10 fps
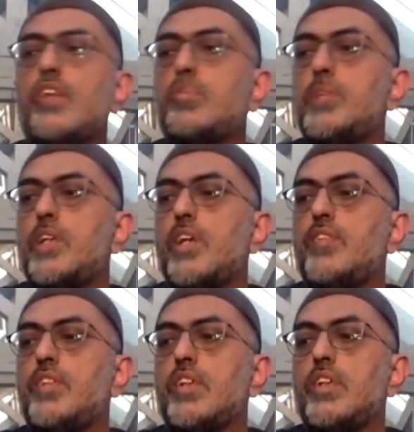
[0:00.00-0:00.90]
prayer
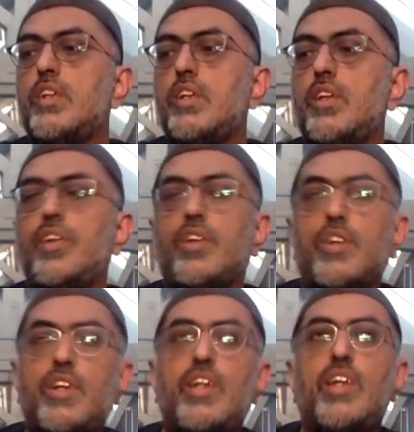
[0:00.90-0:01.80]
after.
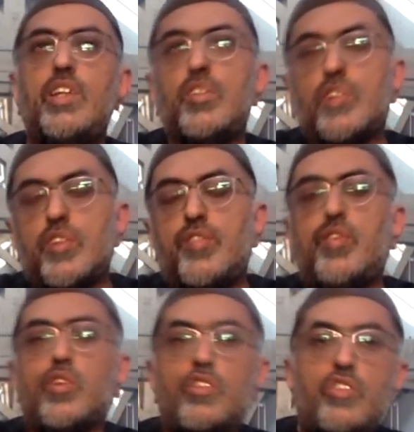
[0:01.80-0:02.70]
No, you've got to
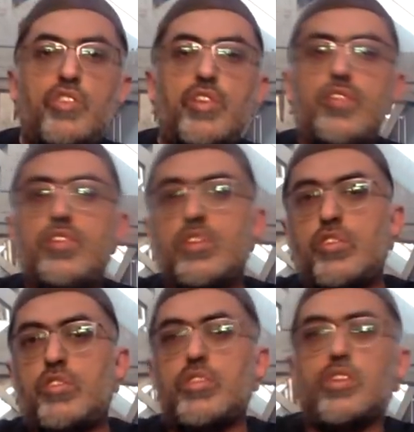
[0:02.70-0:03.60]
force yourself. You've got to
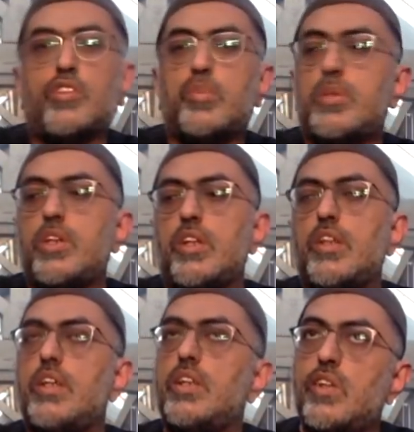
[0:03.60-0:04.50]
struggle to pray.
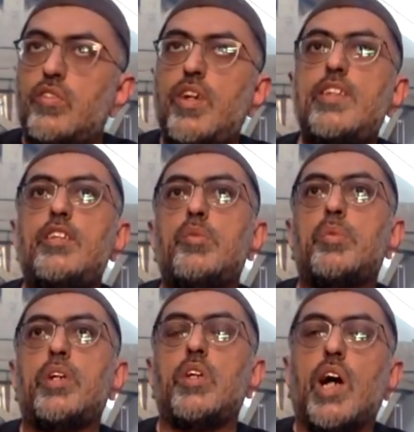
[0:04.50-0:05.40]
You're ready to
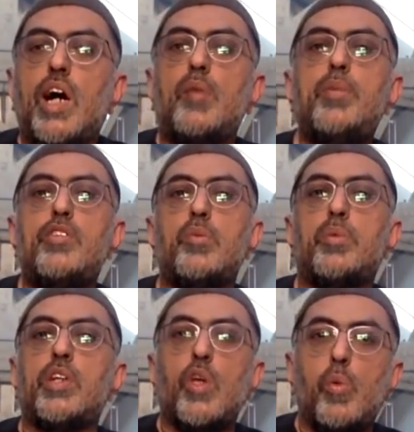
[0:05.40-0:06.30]
pray. You're happy to
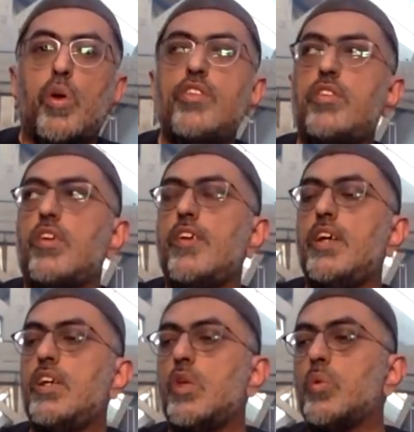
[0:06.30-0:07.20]
pray. You want
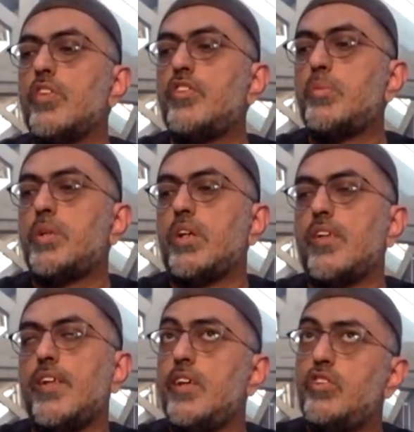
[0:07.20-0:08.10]
to pray.
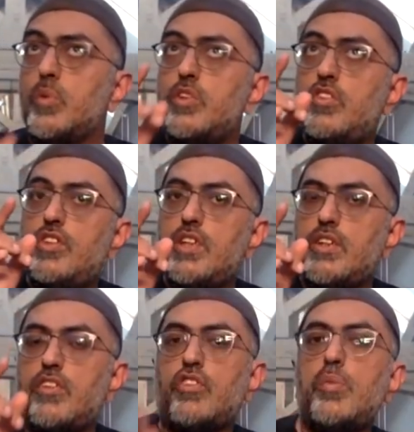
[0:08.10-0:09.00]
So when you see that
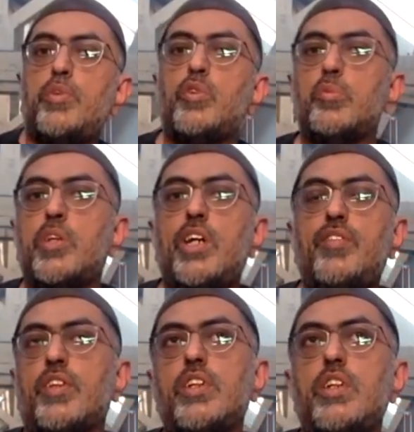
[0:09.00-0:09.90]
description of
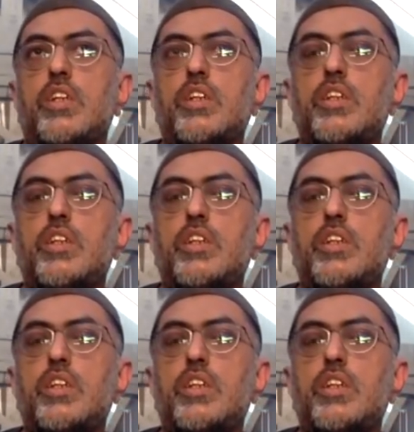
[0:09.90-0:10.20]
munafiqeen,